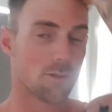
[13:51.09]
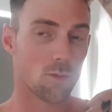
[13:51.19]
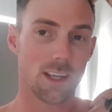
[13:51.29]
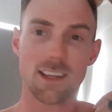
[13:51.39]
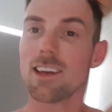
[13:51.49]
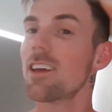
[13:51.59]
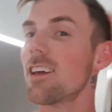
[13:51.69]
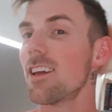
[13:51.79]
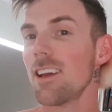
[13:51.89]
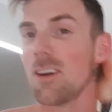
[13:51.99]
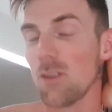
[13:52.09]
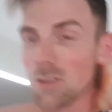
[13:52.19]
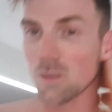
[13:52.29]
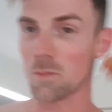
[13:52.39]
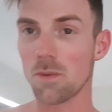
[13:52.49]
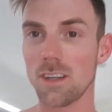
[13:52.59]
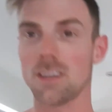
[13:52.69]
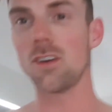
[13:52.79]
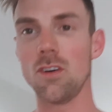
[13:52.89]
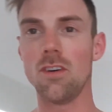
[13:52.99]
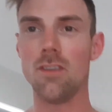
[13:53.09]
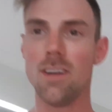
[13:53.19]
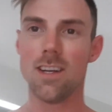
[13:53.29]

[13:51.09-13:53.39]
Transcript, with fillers: week, which was pretty cool.